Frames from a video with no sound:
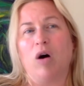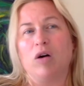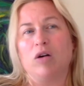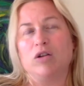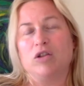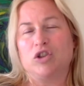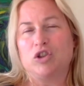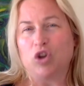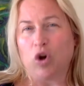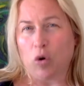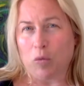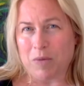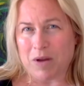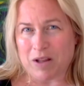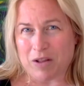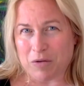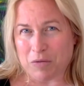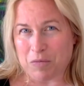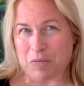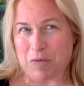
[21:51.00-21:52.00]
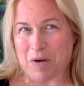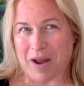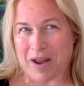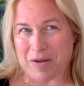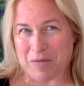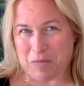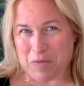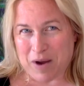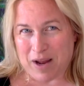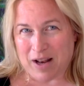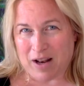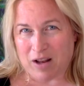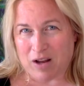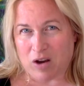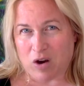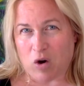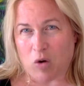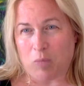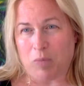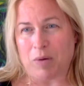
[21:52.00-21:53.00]
Show me the right way to
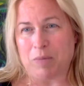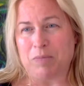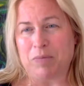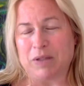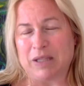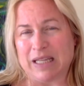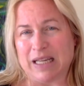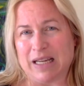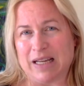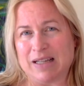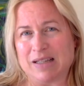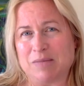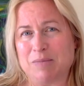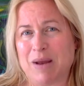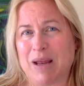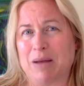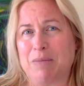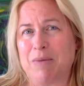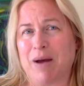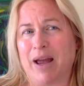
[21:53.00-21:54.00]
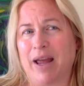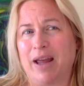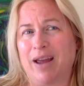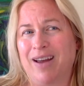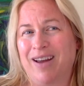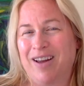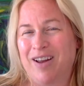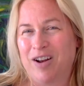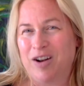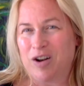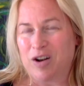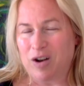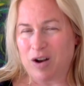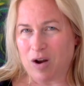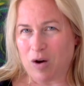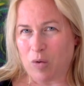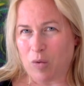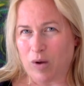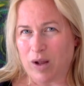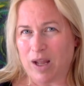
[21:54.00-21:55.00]
go, but please make my
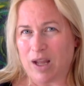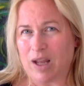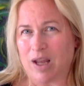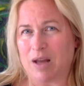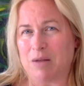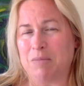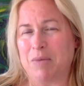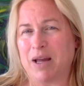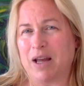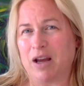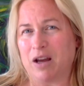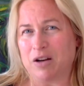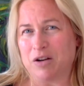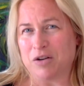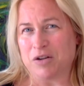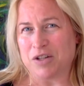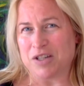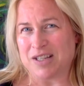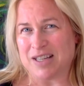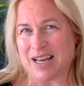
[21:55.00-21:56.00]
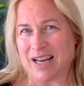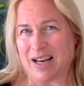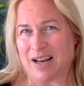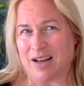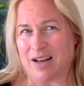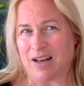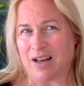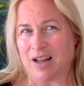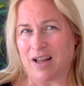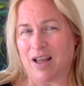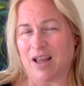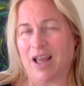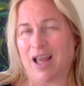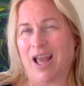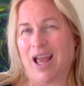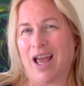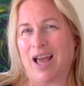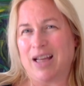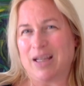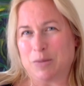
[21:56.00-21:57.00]
knowing and my understanding
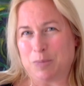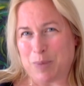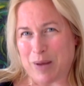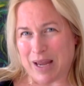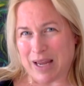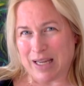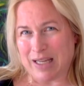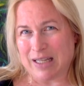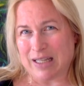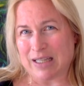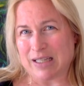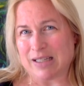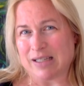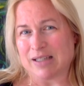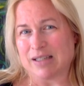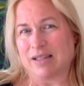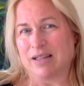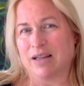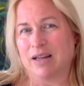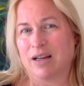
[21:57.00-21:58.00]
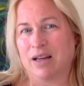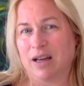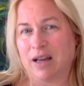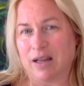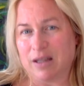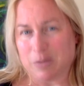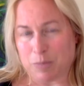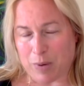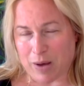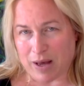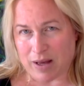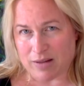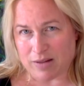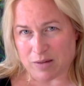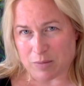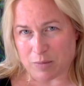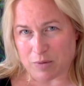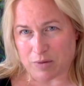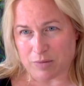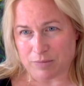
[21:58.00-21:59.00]
as painless as
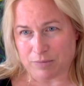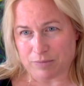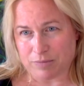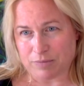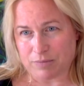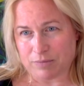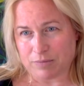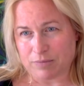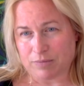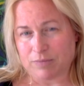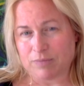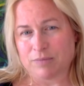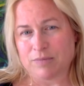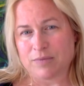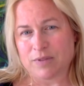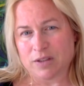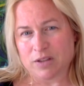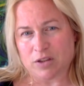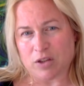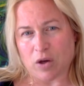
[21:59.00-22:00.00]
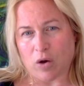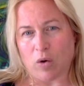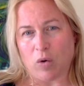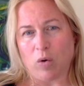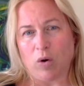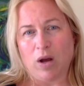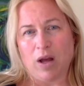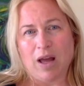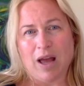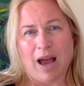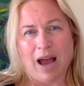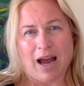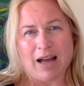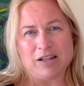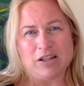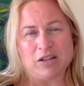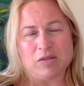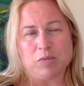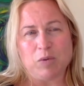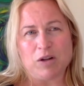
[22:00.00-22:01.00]
possible. So I
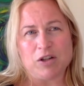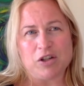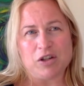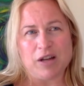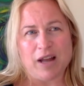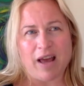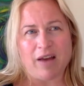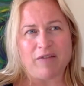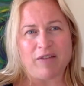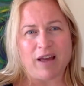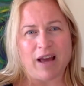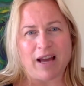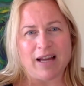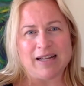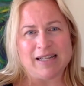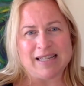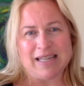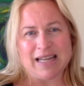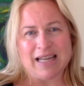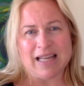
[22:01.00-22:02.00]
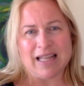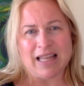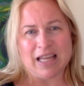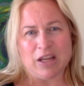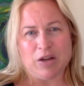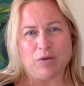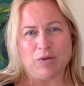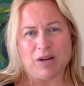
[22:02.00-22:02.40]
just want you to have the idea that you